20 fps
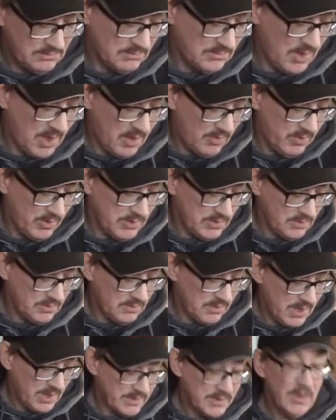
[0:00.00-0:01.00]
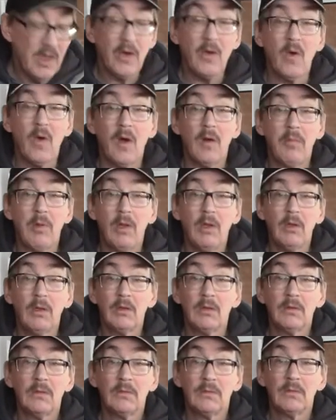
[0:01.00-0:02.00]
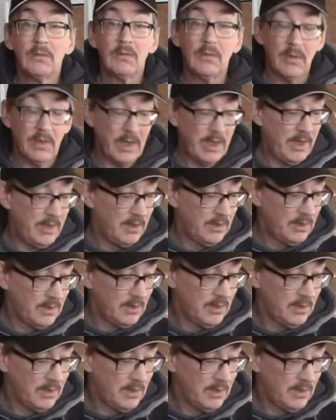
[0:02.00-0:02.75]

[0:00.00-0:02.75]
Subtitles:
thought was, well, that's not horrible. Okay.